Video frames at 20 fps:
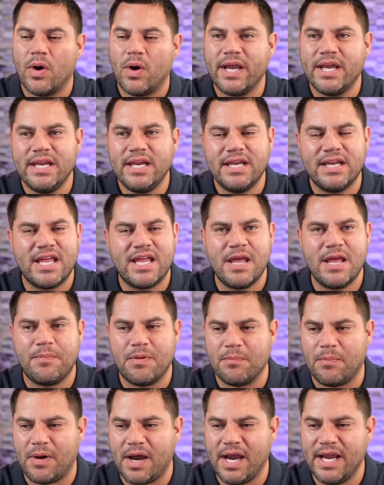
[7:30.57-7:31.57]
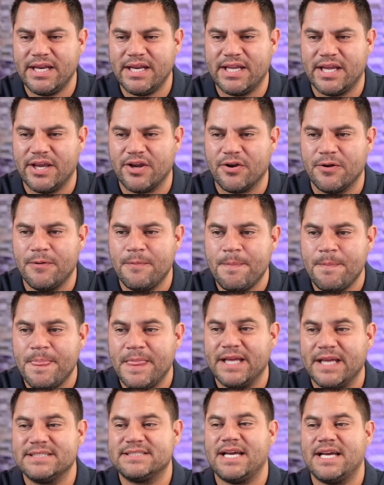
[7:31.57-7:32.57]
what you need to keep in mind here
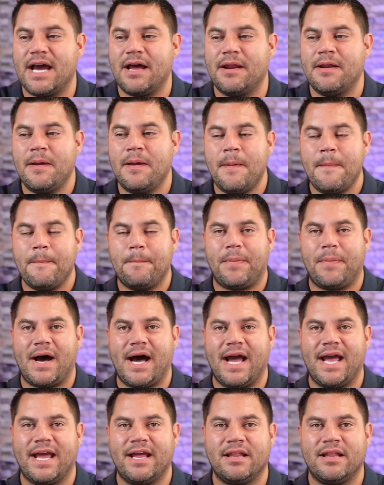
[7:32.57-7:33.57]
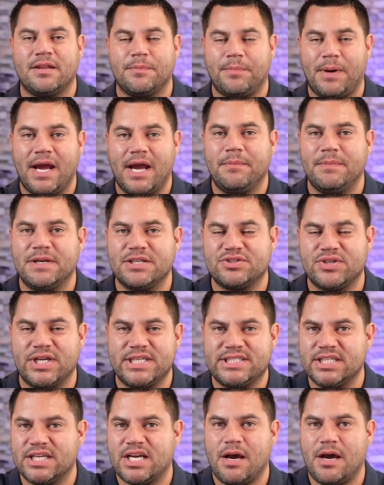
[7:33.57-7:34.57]
is that by the Biden
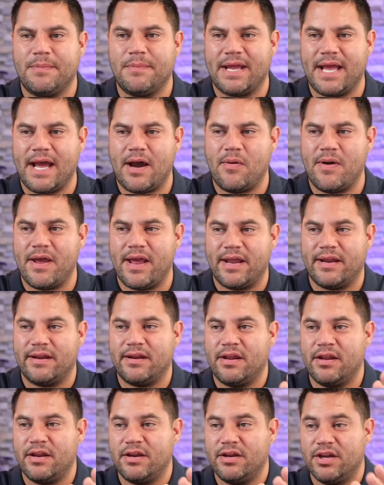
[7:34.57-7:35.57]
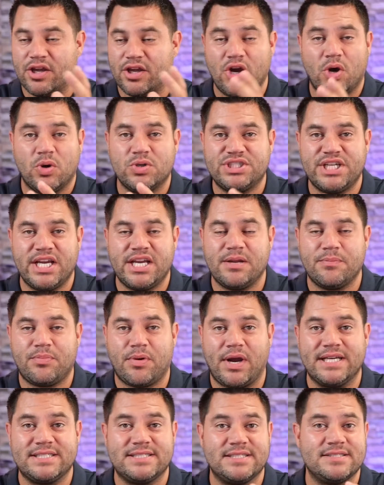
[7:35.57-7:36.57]
administration coming out and negotiating
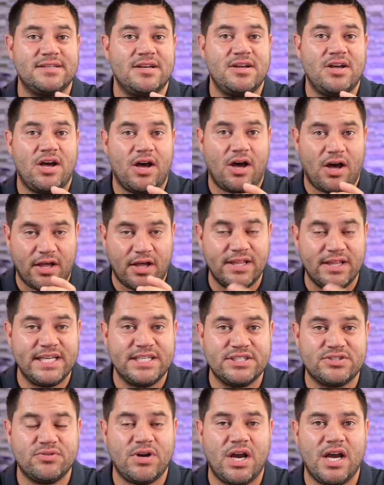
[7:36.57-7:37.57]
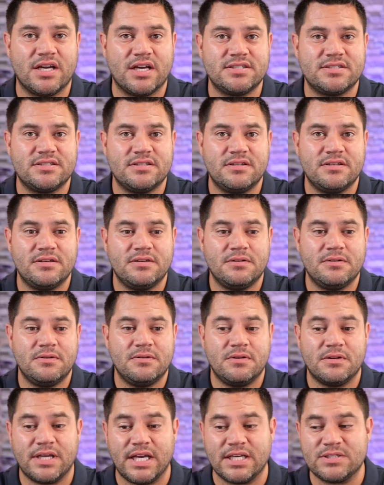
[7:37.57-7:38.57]
prices on these drugs,
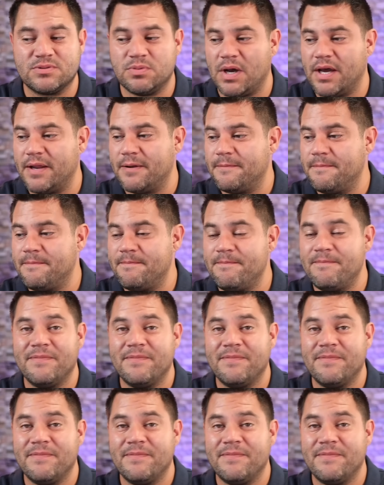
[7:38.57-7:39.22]
guess what?